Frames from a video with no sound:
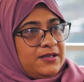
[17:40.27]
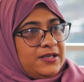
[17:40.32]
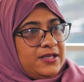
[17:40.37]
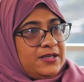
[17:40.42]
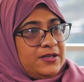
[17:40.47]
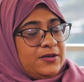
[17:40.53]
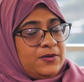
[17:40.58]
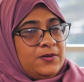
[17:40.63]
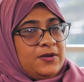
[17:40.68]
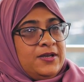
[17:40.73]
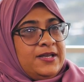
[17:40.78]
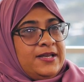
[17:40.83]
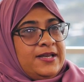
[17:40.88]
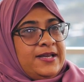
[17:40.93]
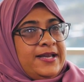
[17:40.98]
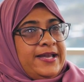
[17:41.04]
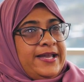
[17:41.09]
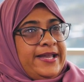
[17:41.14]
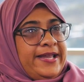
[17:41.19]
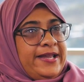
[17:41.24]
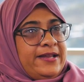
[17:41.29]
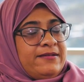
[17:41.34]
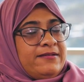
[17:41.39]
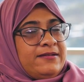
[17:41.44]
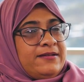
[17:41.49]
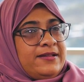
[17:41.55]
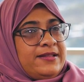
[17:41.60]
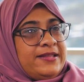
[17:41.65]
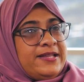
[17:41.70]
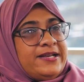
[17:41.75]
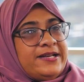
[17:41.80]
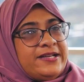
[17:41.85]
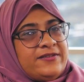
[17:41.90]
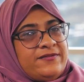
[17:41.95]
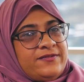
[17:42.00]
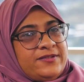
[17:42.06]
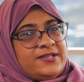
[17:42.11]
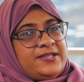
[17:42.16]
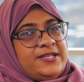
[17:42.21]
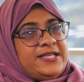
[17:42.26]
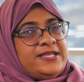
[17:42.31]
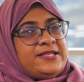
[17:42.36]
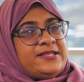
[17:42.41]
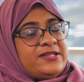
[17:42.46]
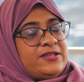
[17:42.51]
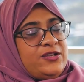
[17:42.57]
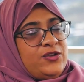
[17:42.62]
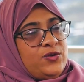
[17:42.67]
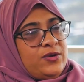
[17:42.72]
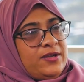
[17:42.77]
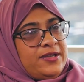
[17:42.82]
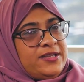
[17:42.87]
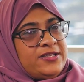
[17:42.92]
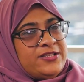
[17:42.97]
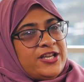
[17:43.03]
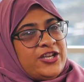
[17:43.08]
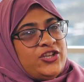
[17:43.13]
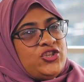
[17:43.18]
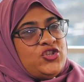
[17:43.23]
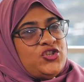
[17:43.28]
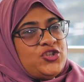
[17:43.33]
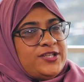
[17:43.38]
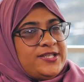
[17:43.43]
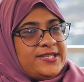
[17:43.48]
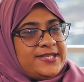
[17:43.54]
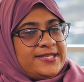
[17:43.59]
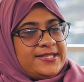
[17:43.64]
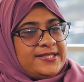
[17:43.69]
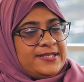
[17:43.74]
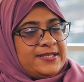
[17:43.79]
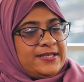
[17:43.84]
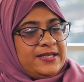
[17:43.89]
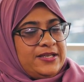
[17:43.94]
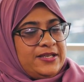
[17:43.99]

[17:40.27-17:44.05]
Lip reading: you know, and the river is not just,